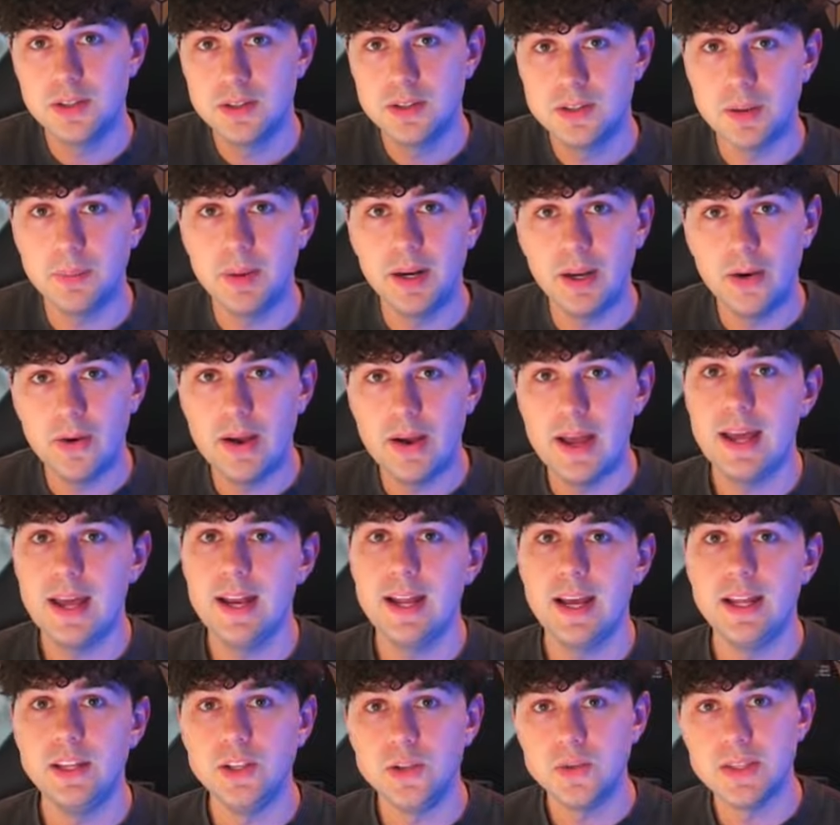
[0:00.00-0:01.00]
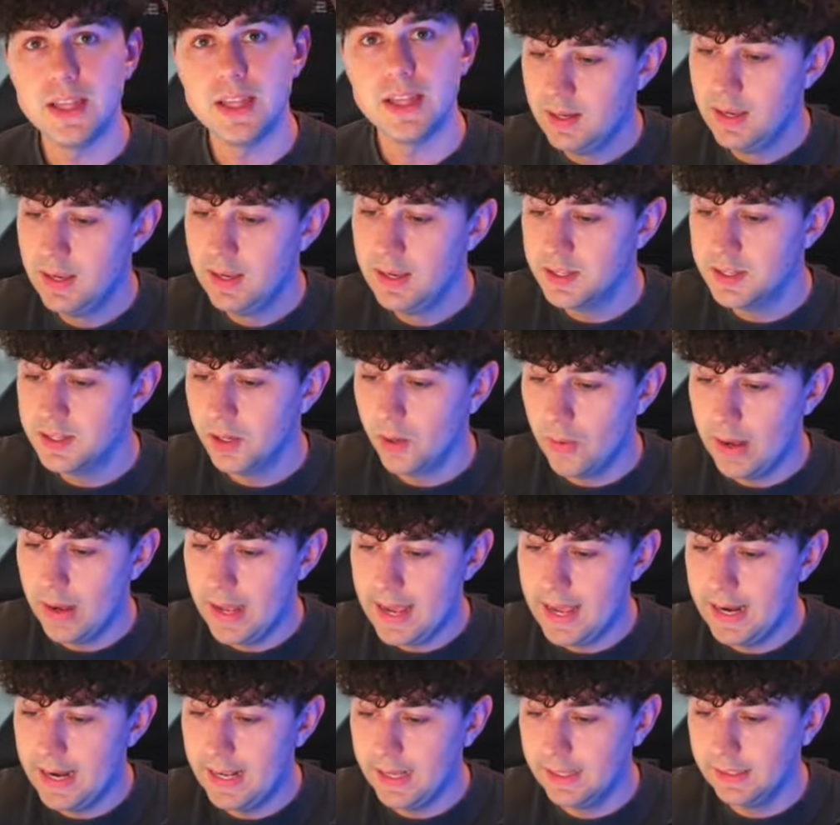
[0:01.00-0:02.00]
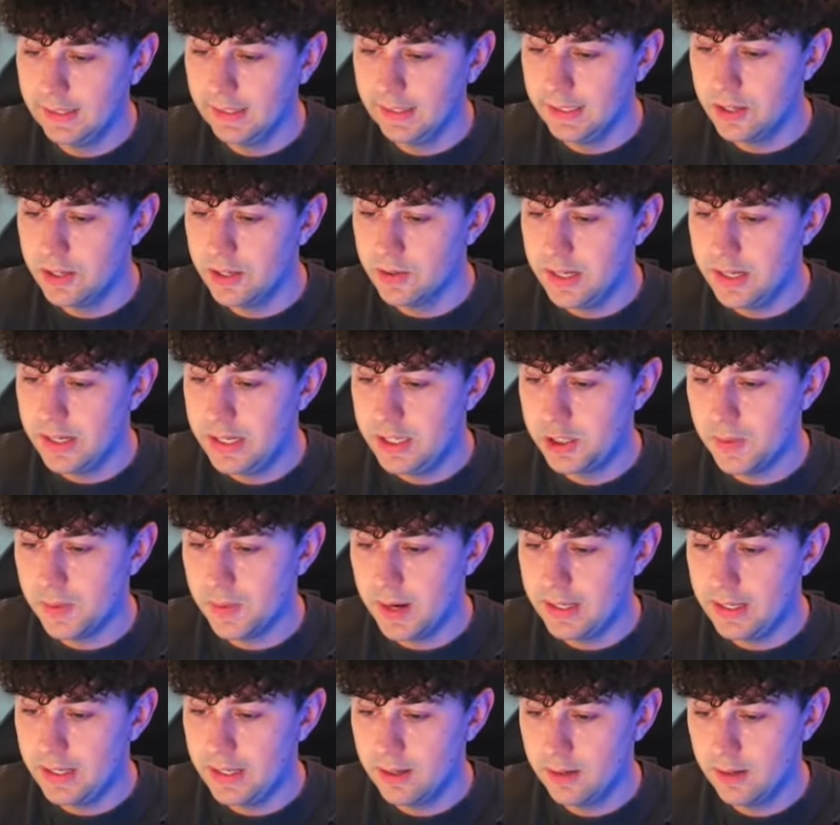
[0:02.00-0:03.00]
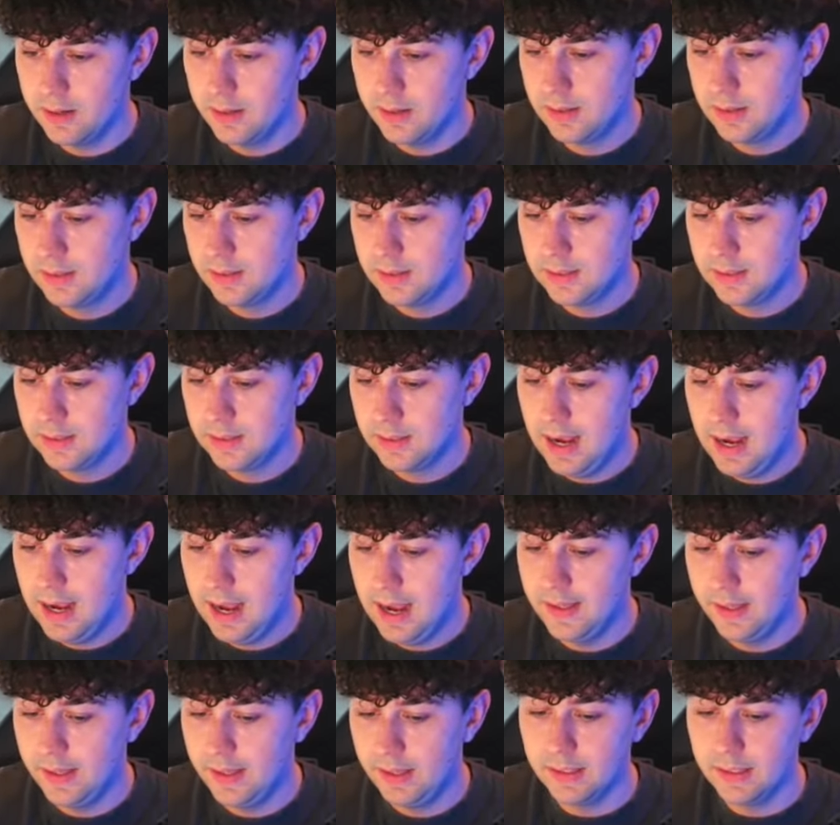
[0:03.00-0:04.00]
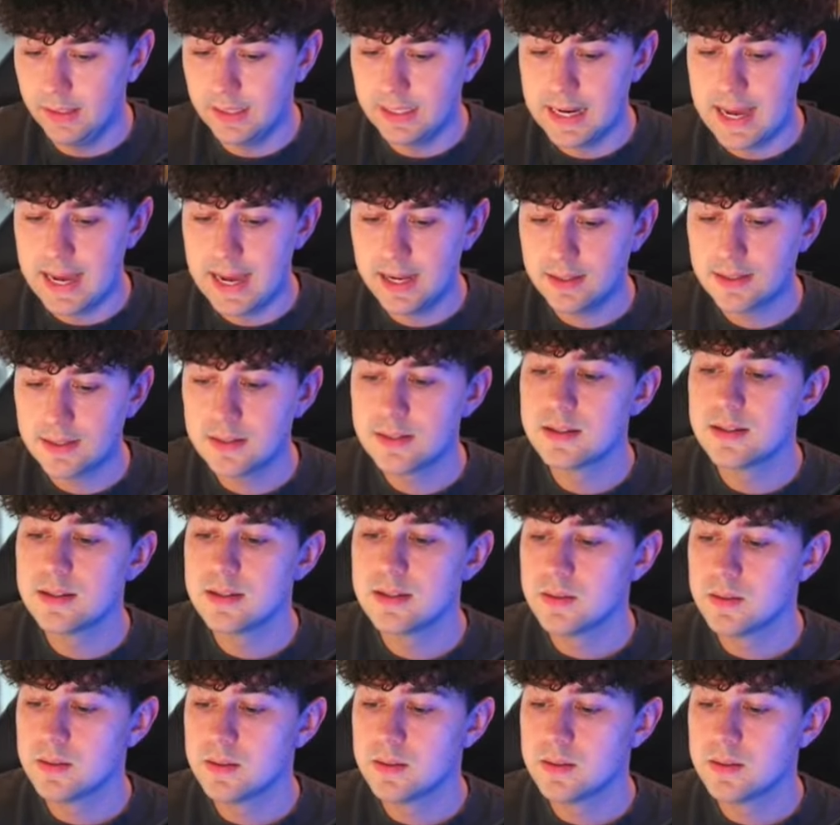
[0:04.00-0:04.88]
So I'm going to go ahead and use that. So go ahead and click your niche right here and then click next.